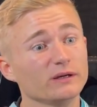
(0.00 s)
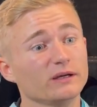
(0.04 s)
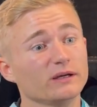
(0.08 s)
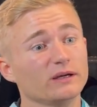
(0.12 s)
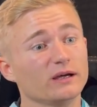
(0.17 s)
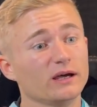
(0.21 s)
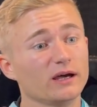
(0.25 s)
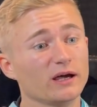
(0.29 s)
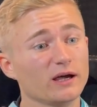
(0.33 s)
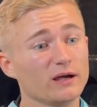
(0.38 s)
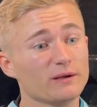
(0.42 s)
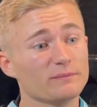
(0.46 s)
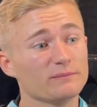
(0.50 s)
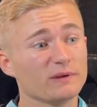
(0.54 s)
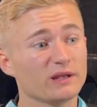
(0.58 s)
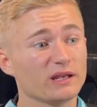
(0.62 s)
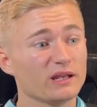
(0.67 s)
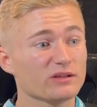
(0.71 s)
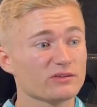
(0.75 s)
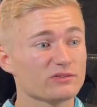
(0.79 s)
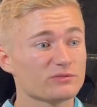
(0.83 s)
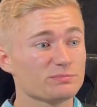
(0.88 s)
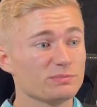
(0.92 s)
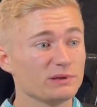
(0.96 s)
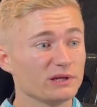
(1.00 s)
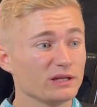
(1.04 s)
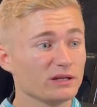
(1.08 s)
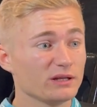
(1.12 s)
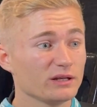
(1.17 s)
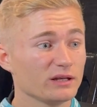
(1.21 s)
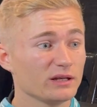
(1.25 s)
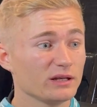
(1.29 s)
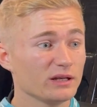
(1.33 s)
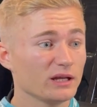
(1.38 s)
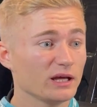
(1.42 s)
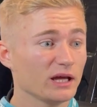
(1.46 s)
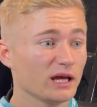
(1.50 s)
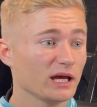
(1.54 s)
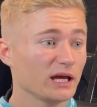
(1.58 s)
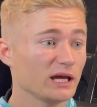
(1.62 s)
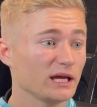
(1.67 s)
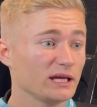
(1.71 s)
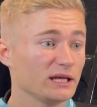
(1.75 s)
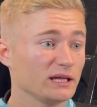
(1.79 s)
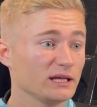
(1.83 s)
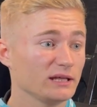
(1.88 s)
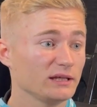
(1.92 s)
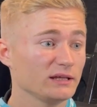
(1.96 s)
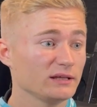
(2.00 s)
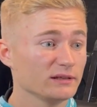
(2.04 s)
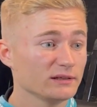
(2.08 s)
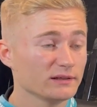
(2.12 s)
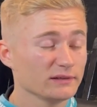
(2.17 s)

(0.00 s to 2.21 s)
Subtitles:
And that's been a